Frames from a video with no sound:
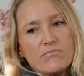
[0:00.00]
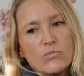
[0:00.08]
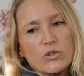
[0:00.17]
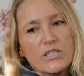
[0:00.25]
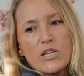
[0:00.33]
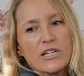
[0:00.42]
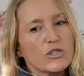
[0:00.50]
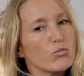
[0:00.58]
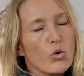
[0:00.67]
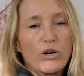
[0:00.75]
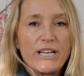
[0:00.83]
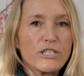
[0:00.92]
what it's like to
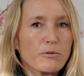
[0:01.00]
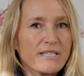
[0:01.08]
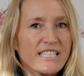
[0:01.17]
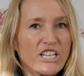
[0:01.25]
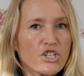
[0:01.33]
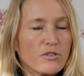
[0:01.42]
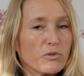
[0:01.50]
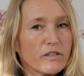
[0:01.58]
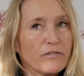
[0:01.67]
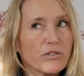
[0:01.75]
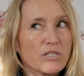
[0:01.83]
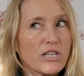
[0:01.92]
walk into a session, what
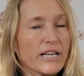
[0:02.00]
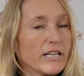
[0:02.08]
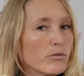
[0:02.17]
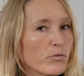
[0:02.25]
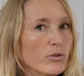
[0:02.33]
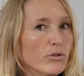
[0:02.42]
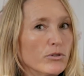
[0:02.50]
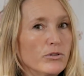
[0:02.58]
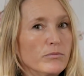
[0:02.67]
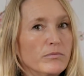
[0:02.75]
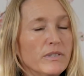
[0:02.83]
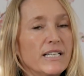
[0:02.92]
it feels like in a
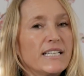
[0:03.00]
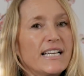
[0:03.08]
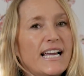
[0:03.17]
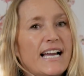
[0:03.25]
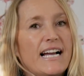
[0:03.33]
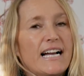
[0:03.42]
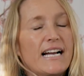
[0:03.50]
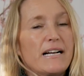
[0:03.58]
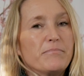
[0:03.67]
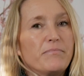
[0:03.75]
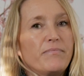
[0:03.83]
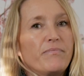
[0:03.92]
room,
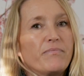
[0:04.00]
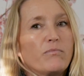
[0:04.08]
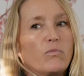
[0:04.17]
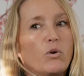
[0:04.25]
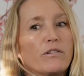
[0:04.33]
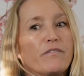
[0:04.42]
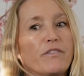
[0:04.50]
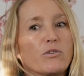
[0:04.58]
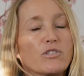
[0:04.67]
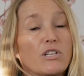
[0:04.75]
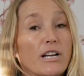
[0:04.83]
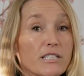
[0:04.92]
what it
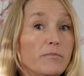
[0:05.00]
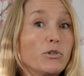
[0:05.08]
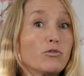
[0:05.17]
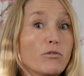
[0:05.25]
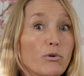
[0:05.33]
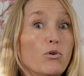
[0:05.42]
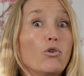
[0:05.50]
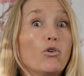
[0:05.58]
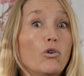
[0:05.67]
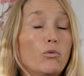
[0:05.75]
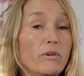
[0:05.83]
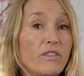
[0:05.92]
feels like to build
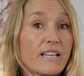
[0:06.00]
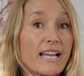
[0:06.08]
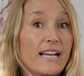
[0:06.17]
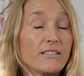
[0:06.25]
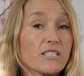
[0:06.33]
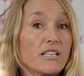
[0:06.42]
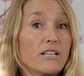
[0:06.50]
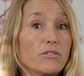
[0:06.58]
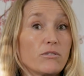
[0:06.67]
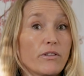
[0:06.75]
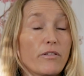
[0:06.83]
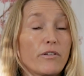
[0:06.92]
rapport with the counsellor
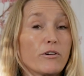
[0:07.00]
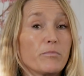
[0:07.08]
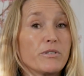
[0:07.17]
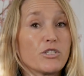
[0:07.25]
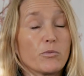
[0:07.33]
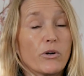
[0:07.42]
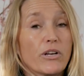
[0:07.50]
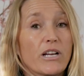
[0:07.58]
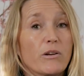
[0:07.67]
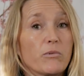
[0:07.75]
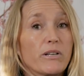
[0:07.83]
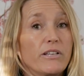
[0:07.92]
or the therapist you're
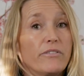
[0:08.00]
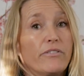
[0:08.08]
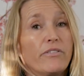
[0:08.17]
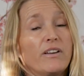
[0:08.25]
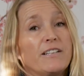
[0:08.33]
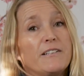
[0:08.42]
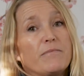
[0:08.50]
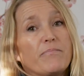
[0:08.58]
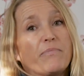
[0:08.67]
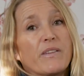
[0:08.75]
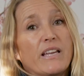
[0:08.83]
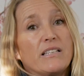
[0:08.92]
working with.
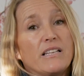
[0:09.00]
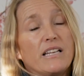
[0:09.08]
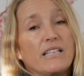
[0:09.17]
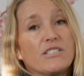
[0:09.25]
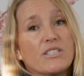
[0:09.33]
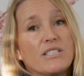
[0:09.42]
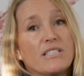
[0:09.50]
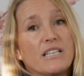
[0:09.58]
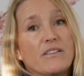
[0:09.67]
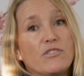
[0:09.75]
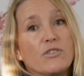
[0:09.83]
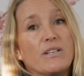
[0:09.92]
It just
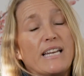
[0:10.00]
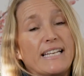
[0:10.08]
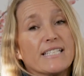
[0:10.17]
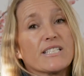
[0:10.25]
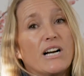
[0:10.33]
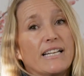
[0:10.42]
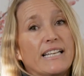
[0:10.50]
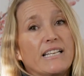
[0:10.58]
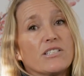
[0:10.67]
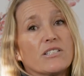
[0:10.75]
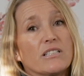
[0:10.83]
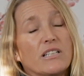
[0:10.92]
gives you insight
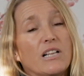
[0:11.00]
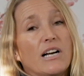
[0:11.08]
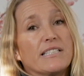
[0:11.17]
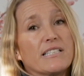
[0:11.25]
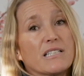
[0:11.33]
into the client's